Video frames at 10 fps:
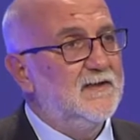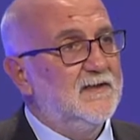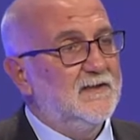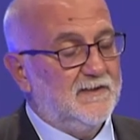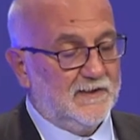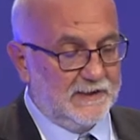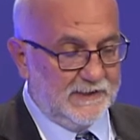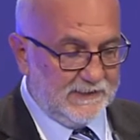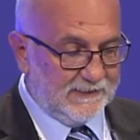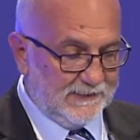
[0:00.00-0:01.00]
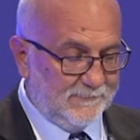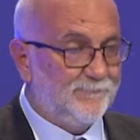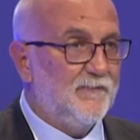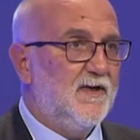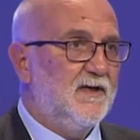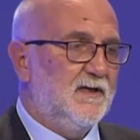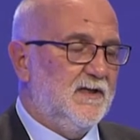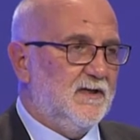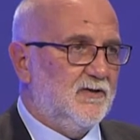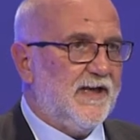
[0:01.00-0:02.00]
here in Italy.
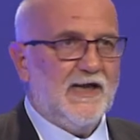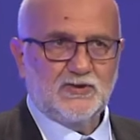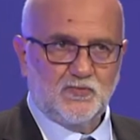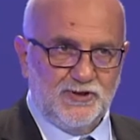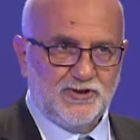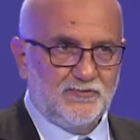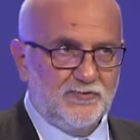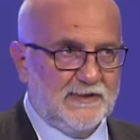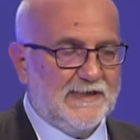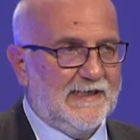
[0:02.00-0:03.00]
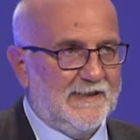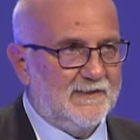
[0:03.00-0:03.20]
Okay, I'll switch to Italian,